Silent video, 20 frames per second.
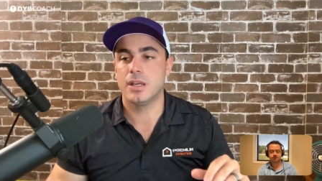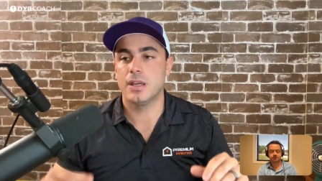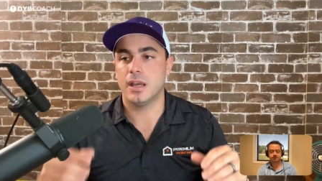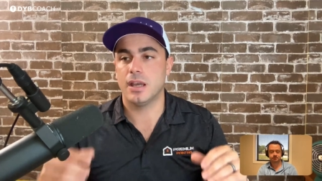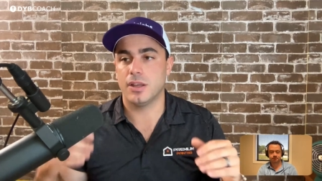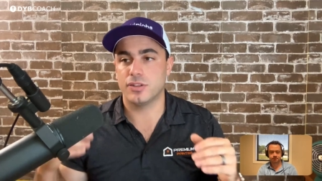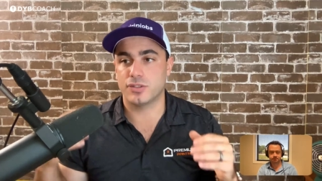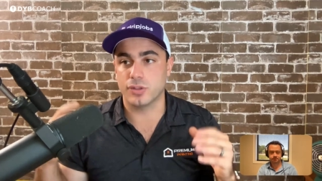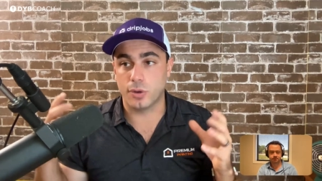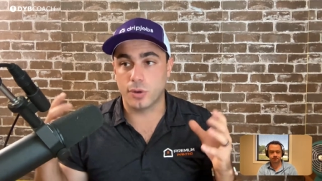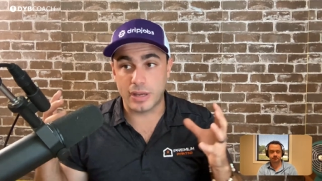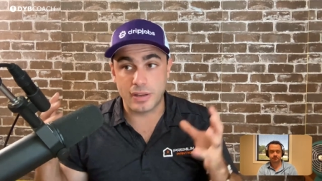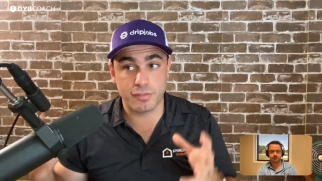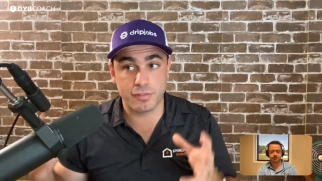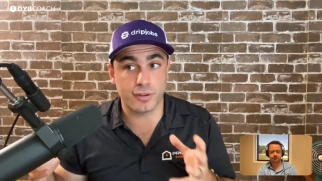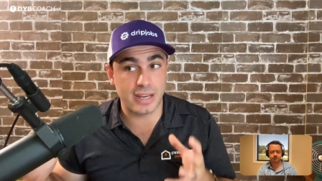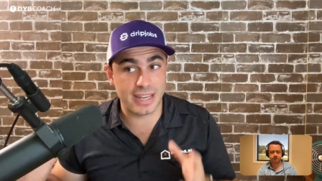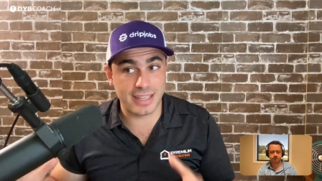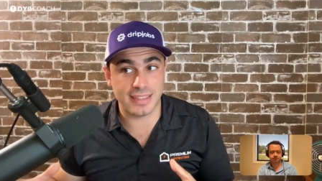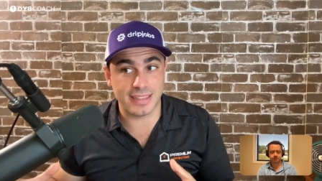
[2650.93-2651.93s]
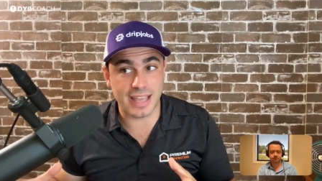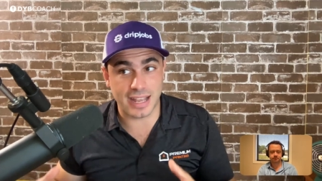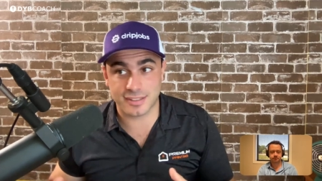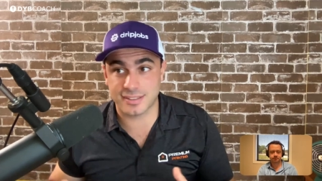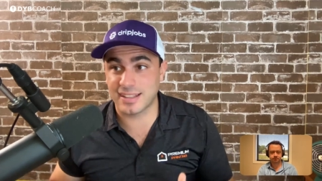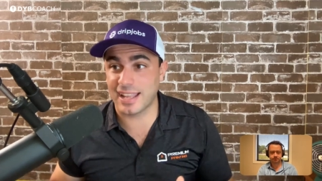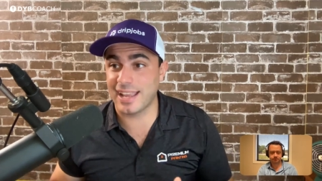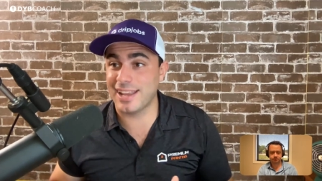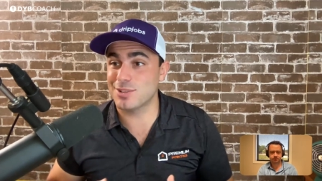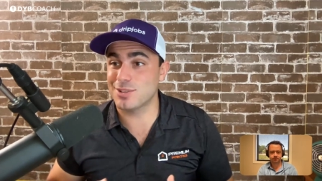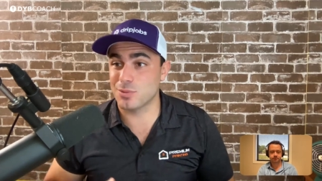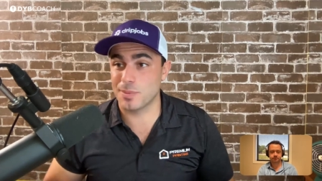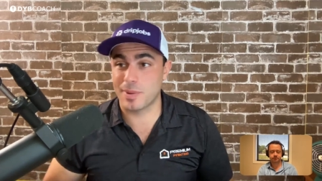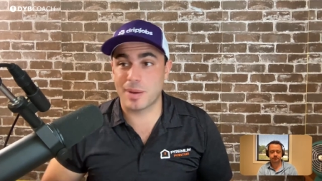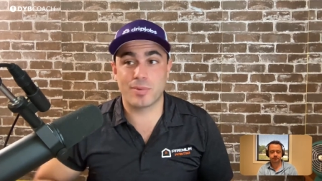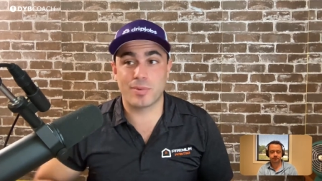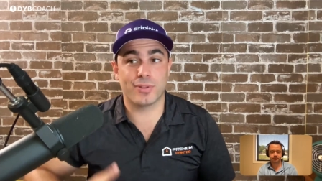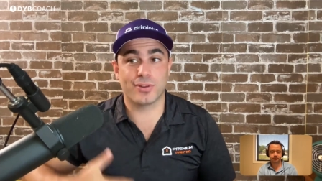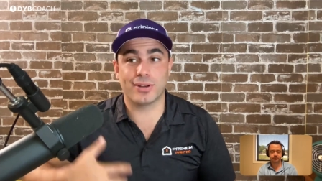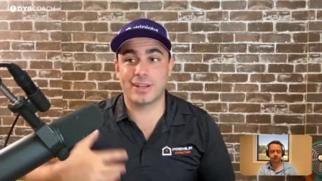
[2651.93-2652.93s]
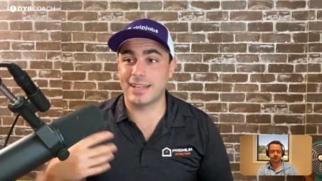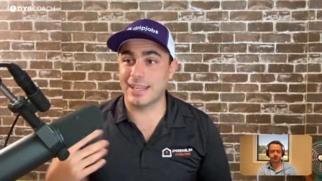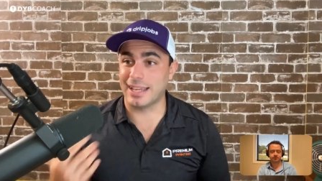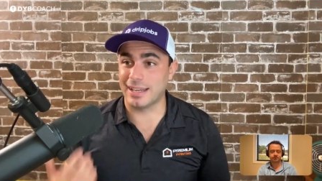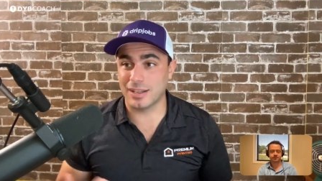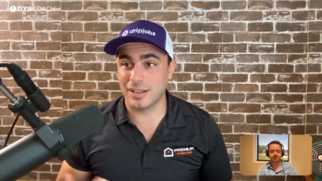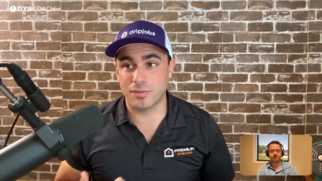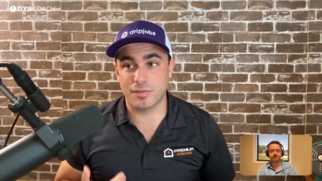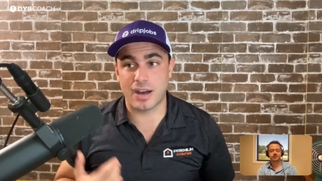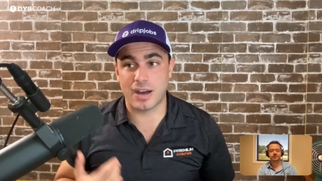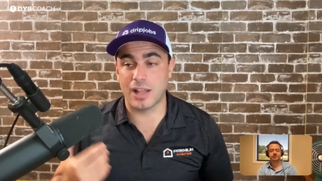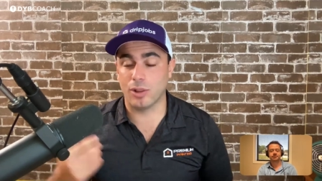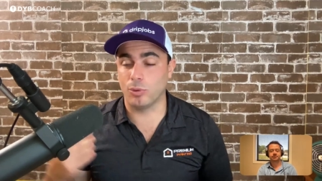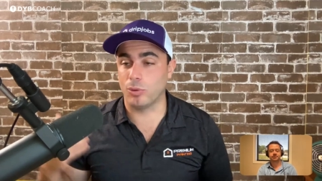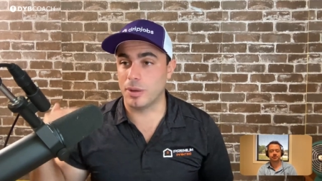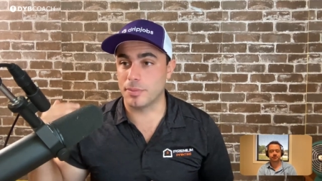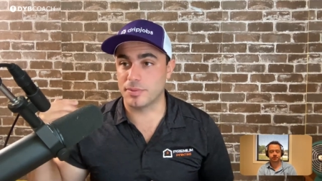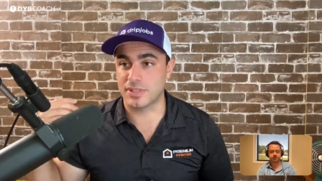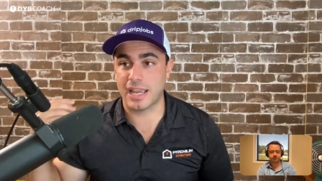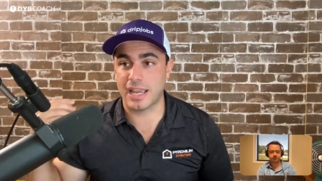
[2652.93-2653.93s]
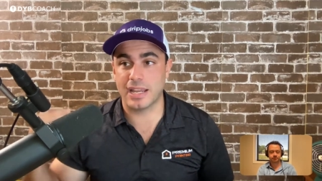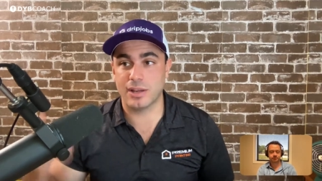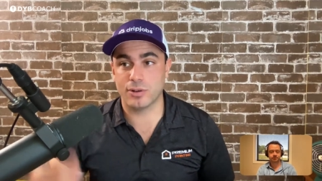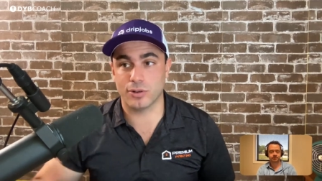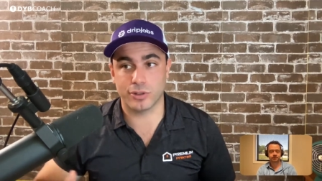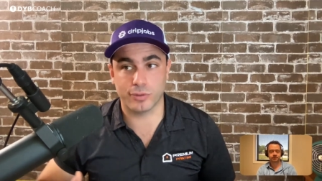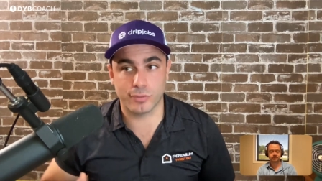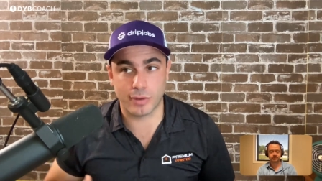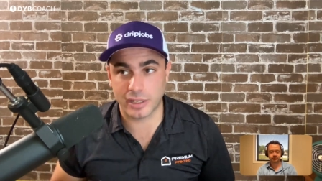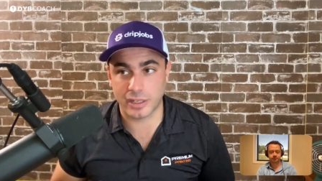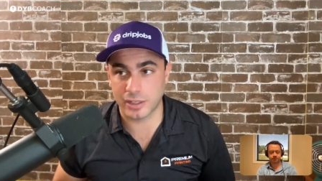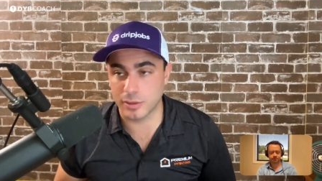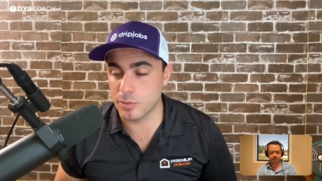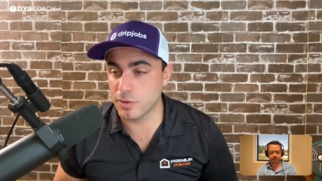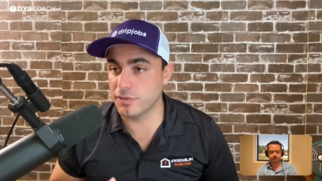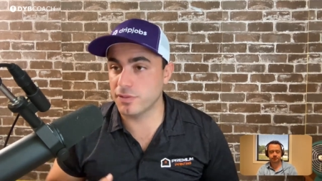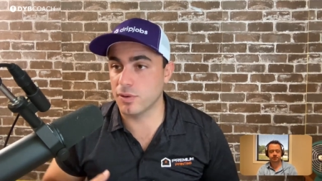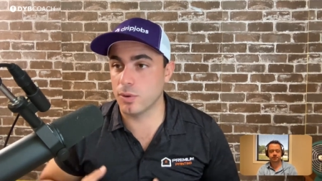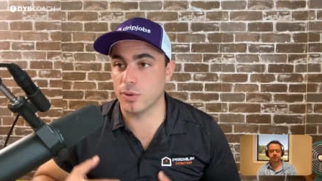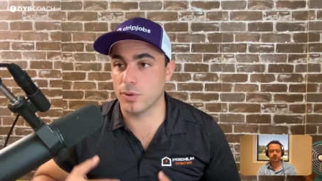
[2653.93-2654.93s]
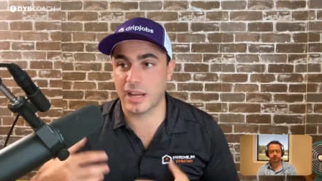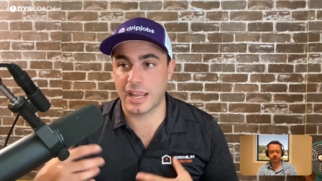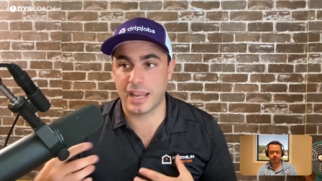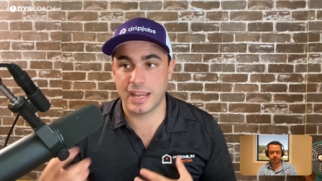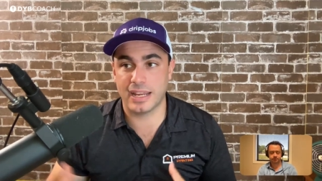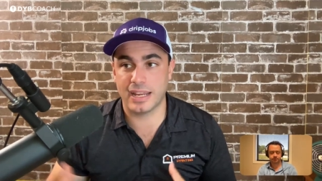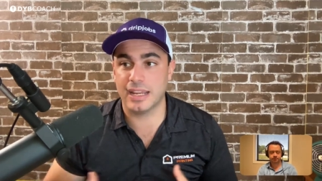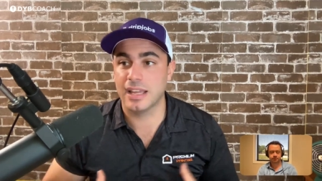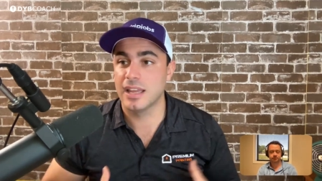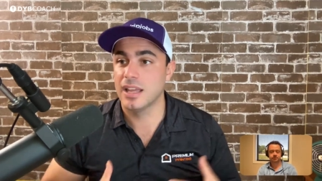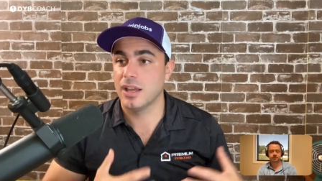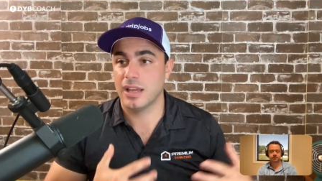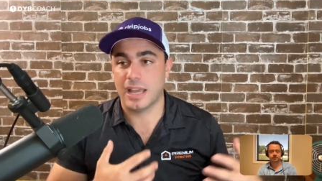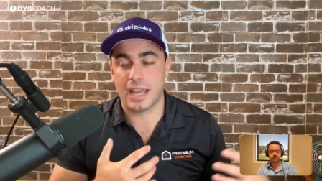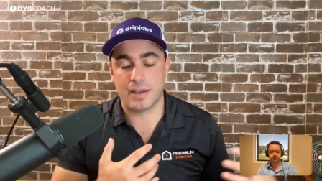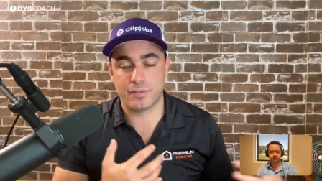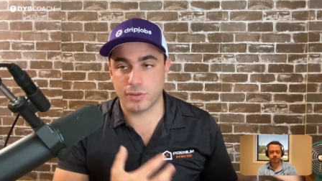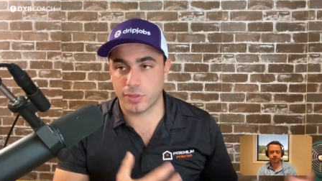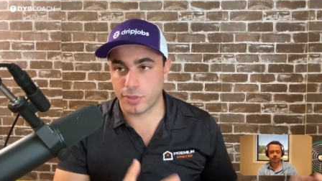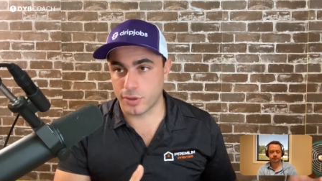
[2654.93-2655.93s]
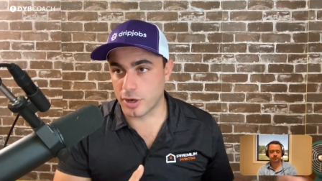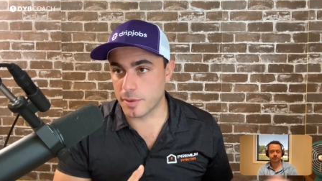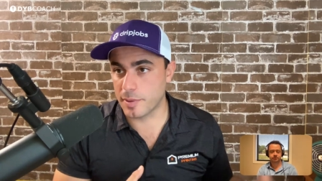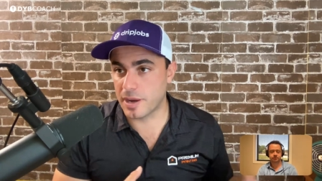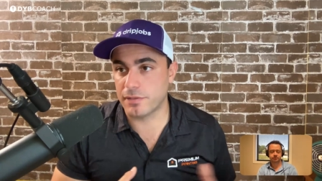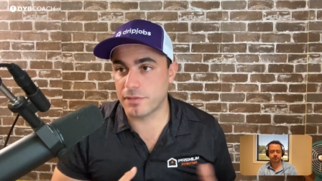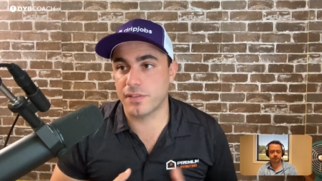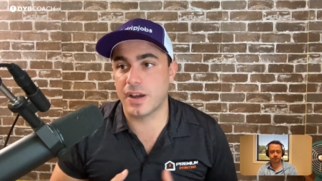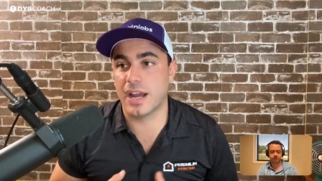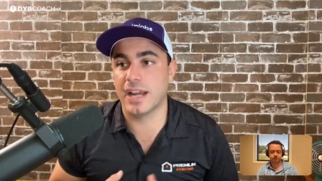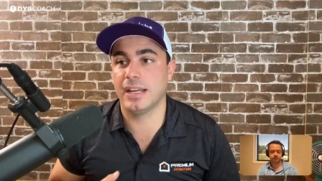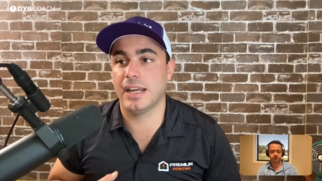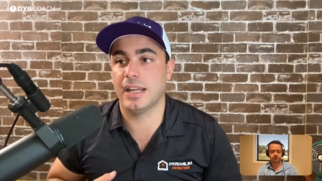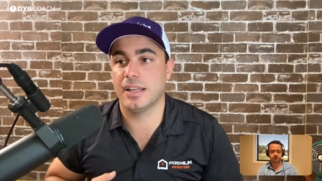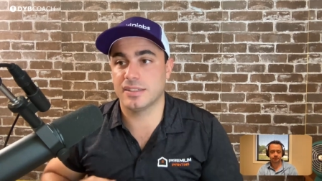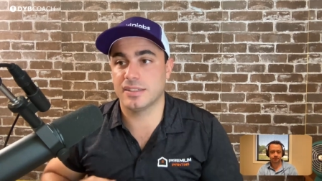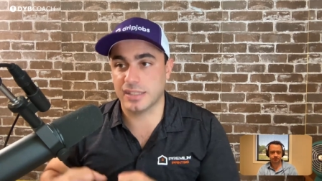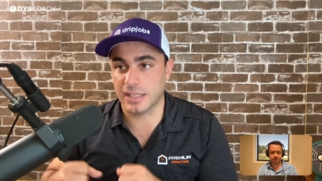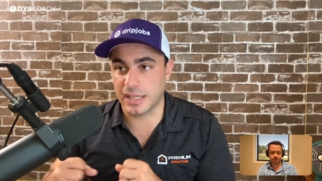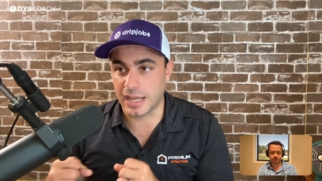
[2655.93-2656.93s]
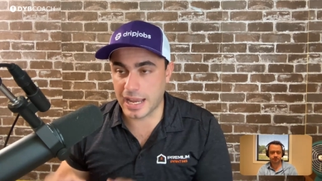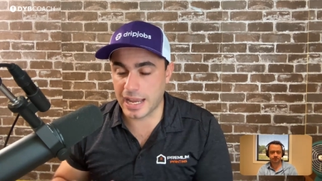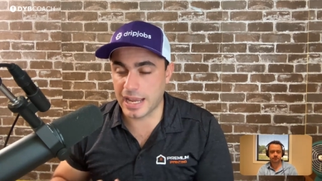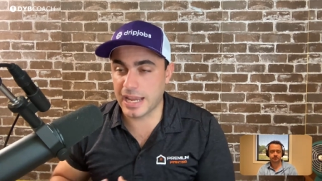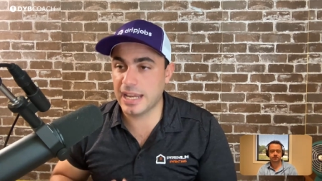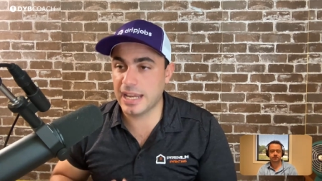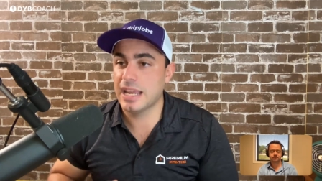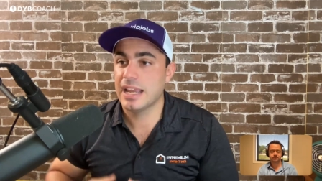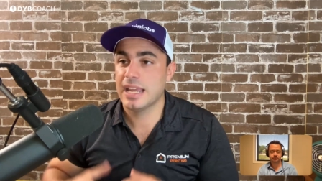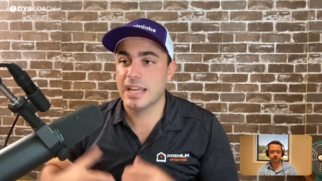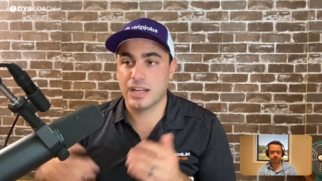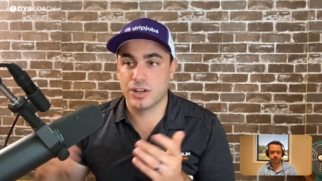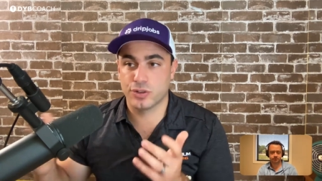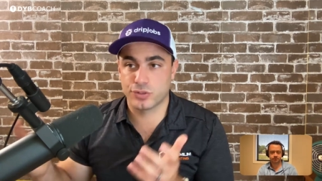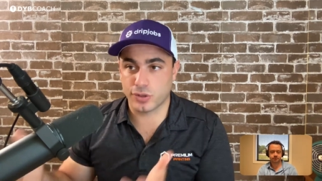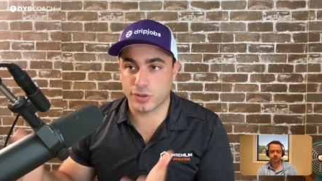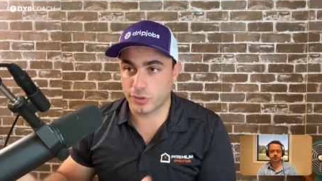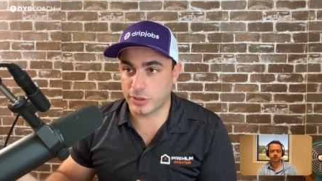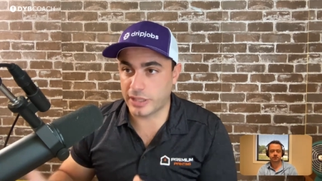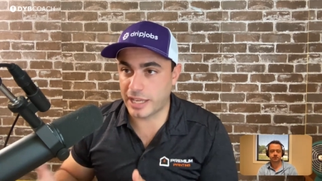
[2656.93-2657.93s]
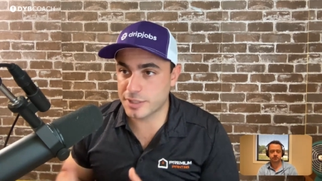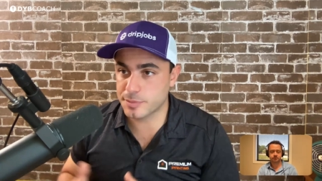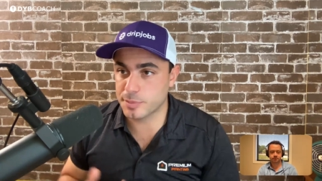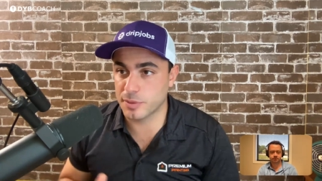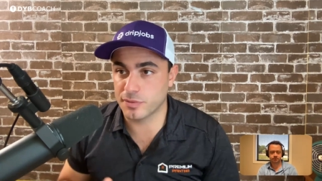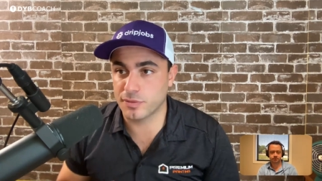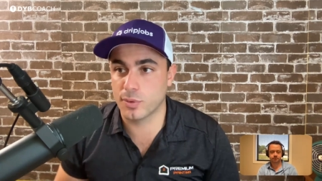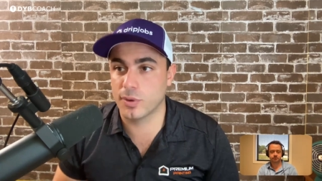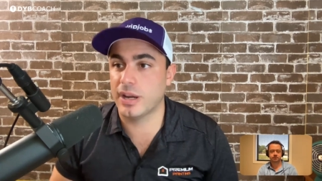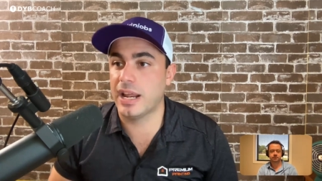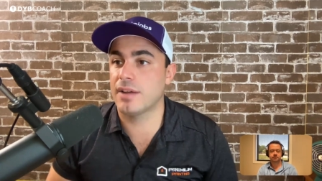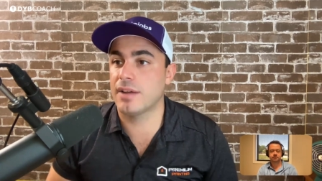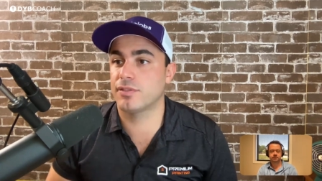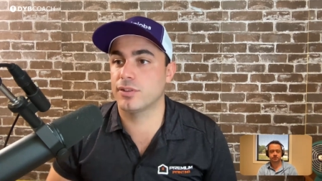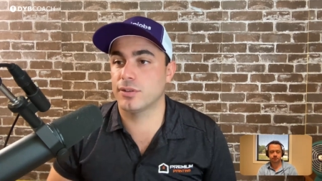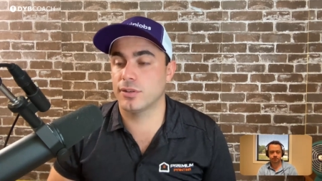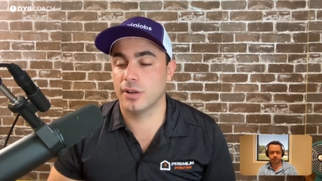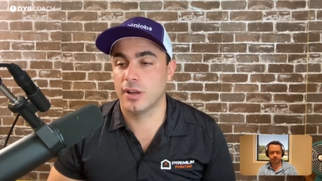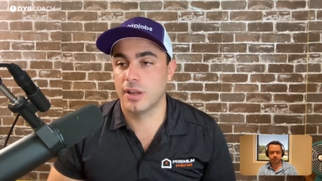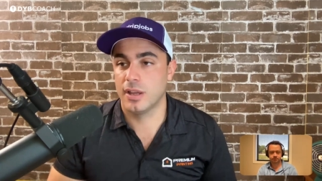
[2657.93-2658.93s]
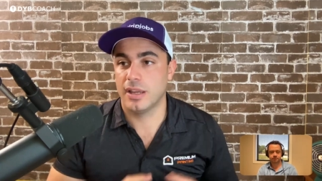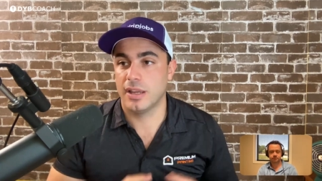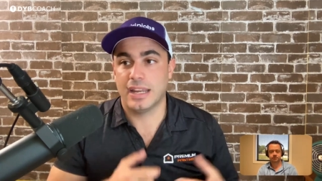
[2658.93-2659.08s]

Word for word: So if they're in that stage, remember they're getting follow ups. Hey, are you ready to move forward? Hey, have you thought about financing? Hey, here's our last before and after.